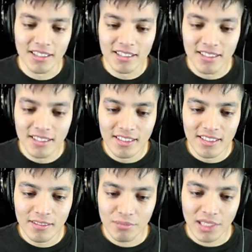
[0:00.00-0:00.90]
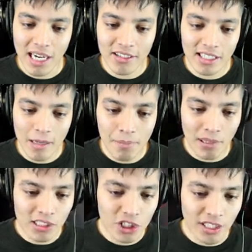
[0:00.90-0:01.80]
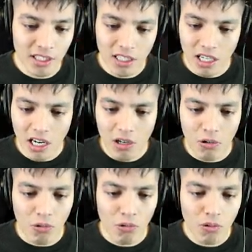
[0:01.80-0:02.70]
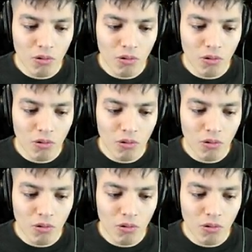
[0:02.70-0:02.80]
But how can I punch her? Oh!